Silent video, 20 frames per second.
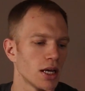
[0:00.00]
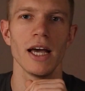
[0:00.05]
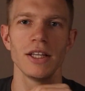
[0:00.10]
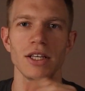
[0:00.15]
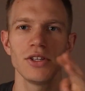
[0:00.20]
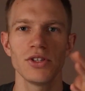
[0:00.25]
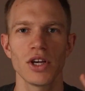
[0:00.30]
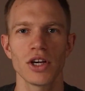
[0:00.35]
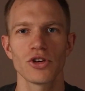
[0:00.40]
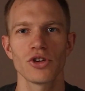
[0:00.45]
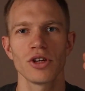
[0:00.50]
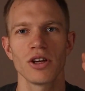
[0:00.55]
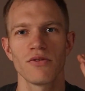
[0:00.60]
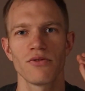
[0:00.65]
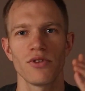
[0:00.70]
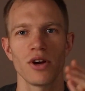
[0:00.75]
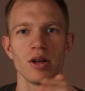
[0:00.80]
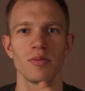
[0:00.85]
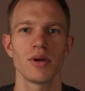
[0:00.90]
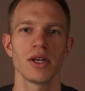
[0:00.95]
And these actually
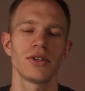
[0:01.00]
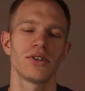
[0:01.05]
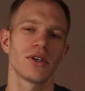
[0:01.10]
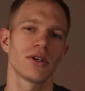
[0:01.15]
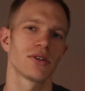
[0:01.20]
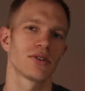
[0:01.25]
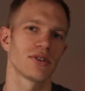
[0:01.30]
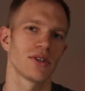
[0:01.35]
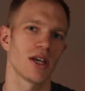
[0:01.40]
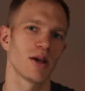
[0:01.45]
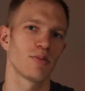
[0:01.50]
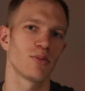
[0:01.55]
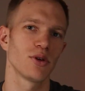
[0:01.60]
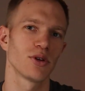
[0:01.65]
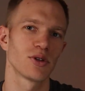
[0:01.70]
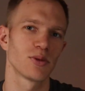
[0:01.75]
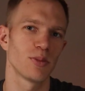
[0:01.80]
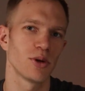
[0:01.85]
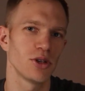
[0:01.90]
are very basic examples,